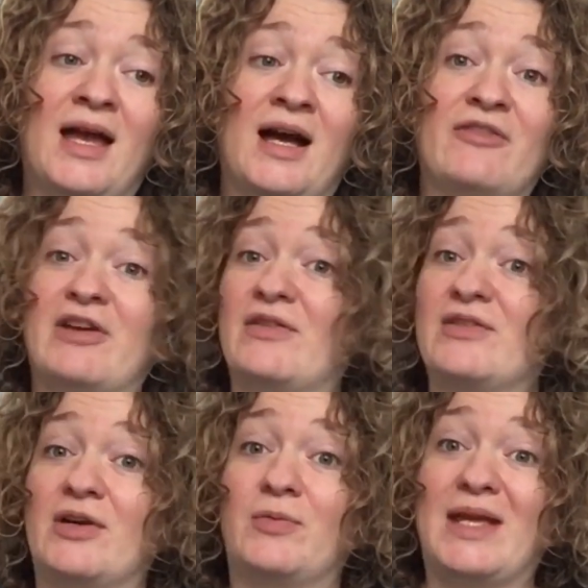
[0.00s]
I found
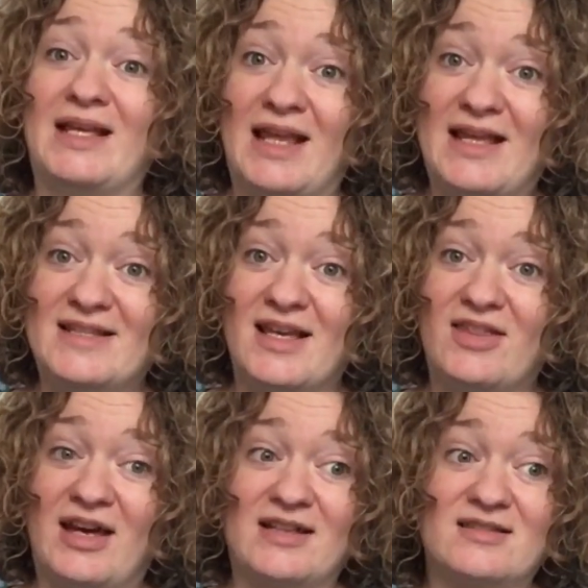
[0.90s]
out a week later
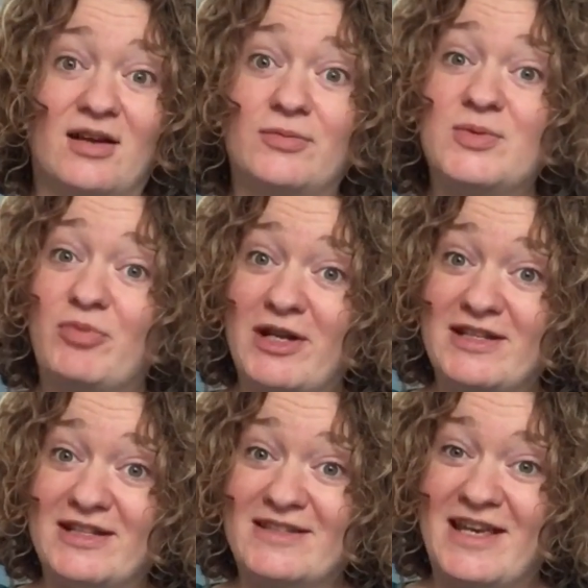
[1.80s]
that I was
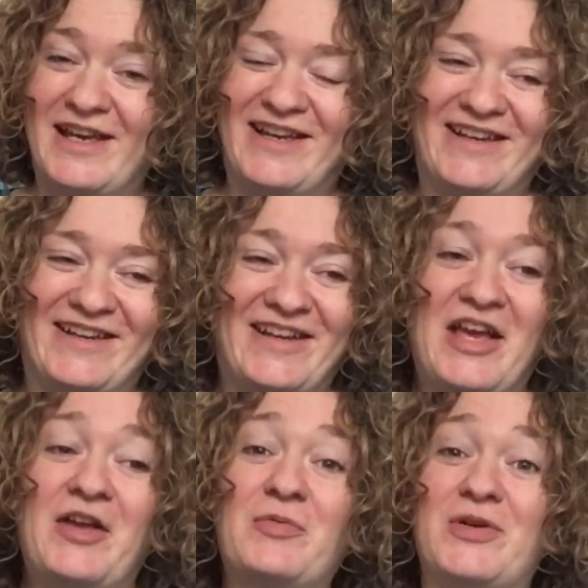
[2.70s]
pregnant,
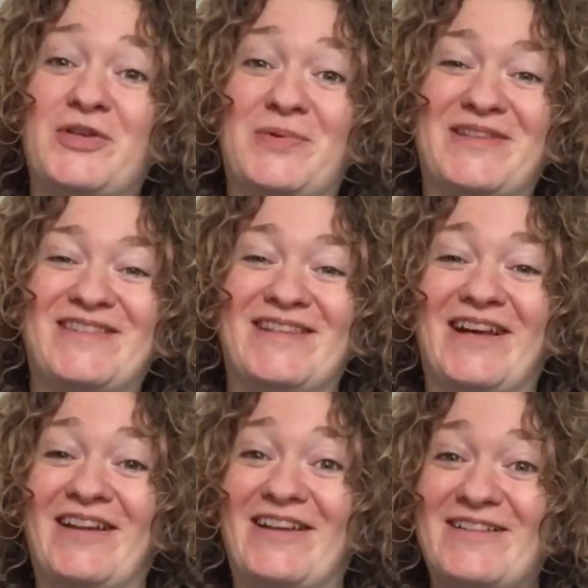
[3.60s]
which was an
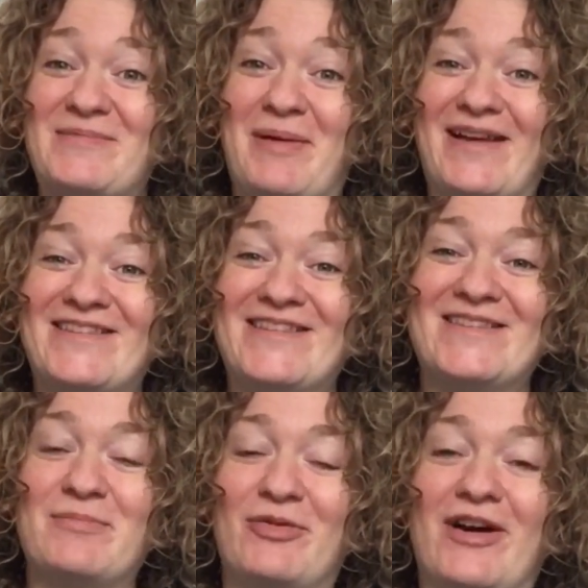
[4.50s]
unexpected
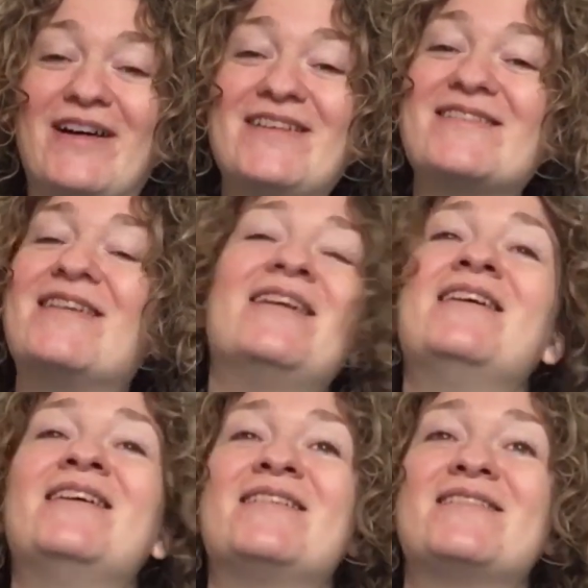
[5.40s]
surprise.
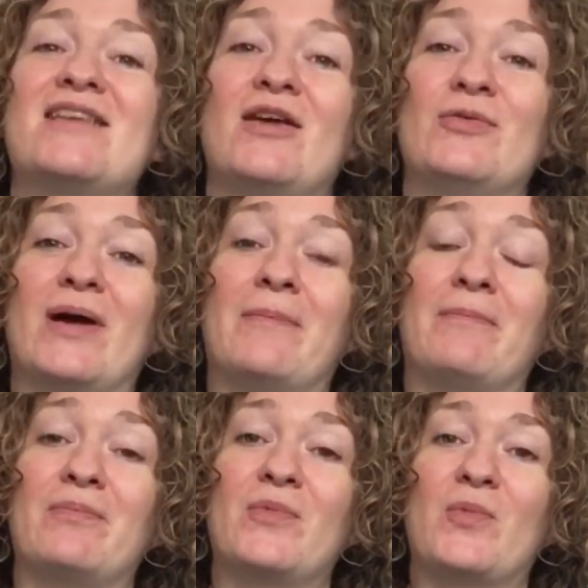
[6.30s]
So
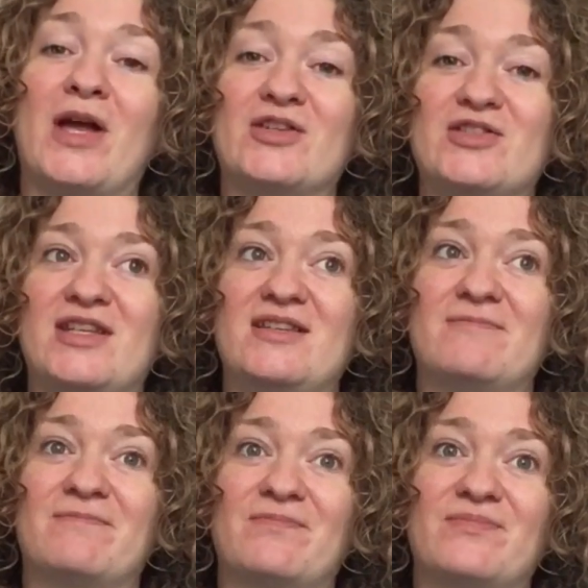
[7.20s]
we actually
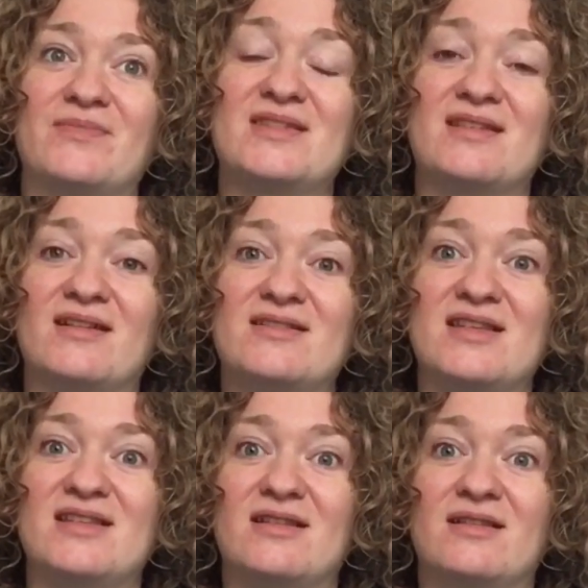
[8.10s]
started